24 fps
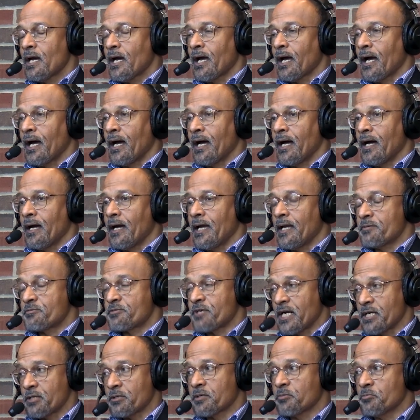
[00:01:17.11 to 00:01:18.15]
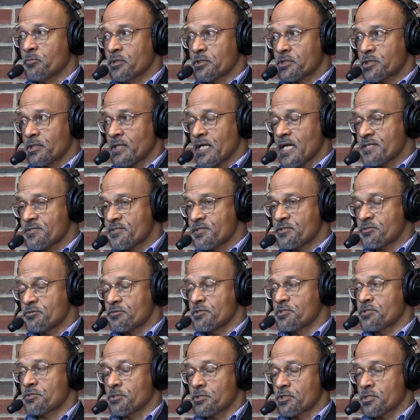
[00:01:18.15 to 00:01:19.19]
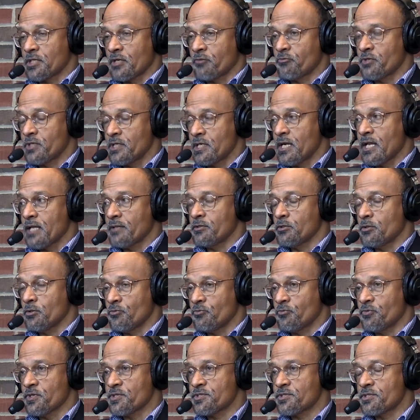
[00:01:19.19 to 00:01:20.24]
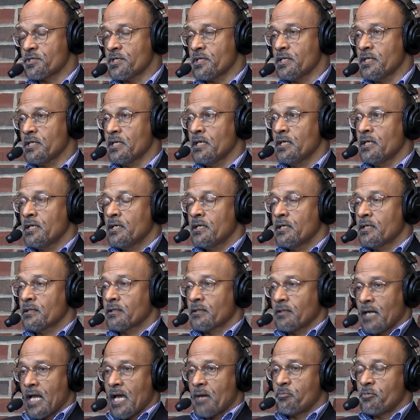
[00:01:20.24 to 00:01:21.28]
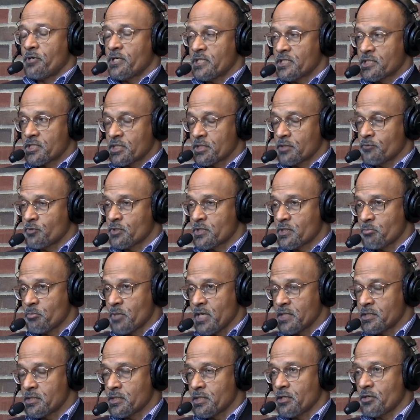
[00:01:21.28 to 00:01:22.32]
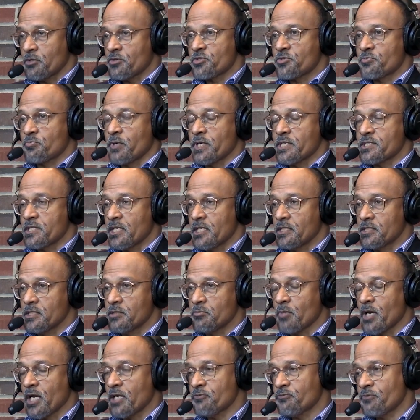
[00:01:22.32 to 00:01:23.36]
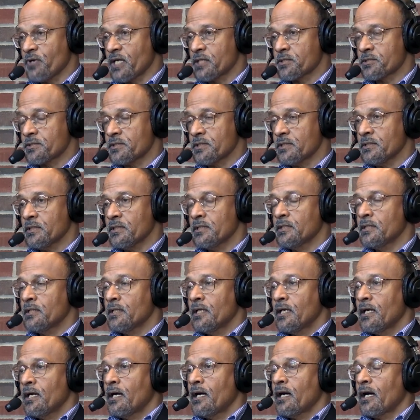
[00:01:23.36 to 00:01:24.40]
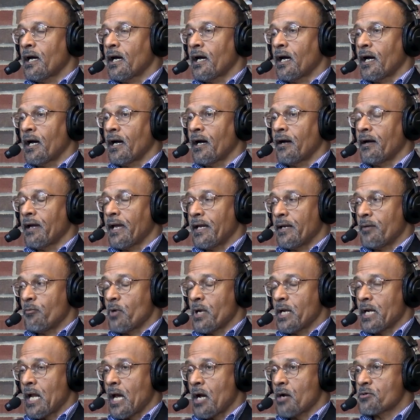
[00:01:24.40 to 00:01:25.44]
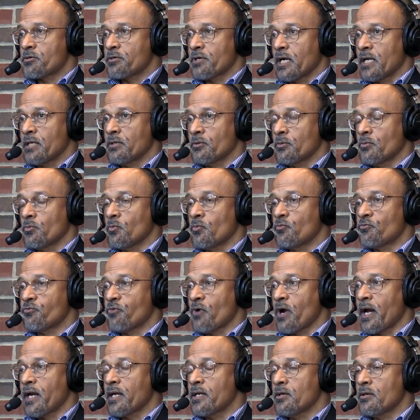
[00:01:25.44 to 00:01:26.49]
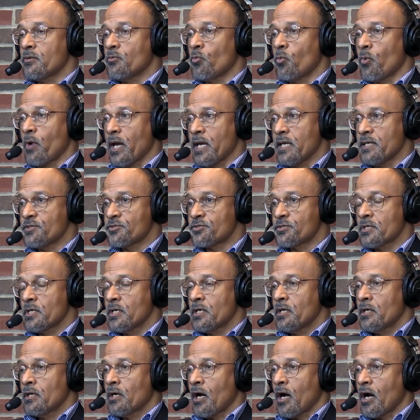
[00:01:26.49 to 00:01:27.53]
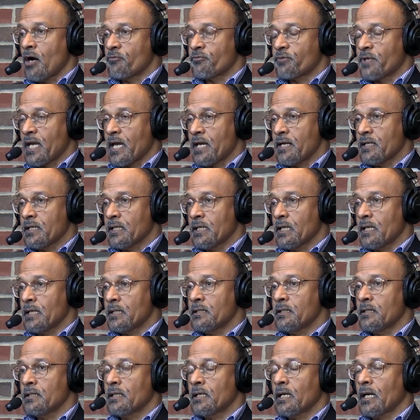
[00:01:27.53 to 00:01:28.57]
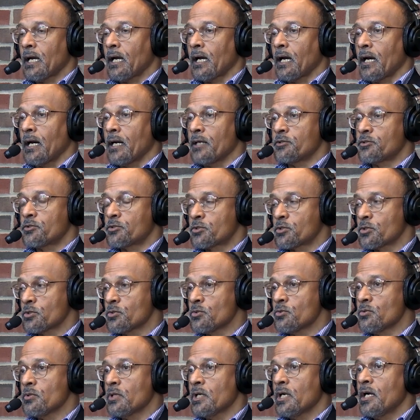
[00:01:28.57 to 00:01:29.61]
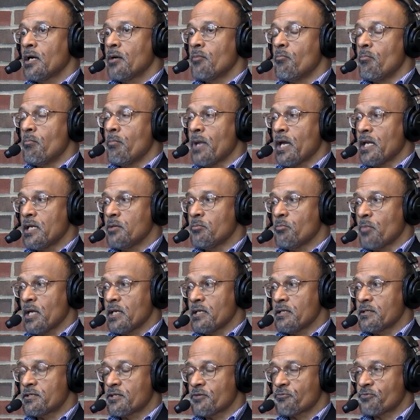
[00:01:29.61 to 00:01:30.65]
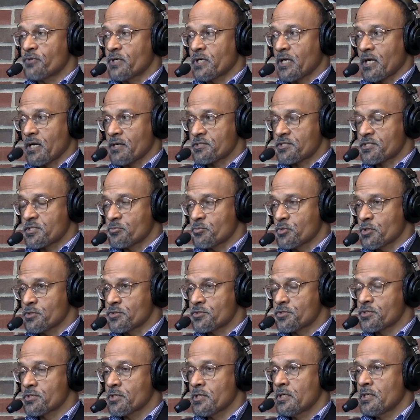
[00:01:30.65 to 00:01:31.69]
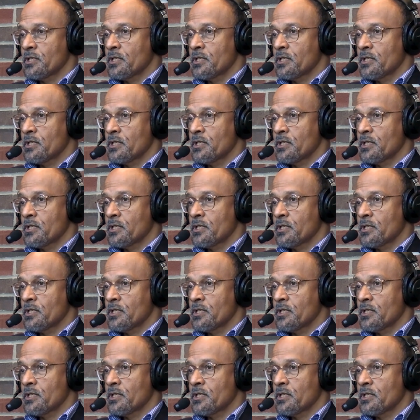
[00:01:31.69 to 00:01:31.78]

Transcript: and trying to commercialize this research that we did at the university in collaboration with a major aerospace engine manufacturer. And we are now trying to find ways of getting it to many, many different customers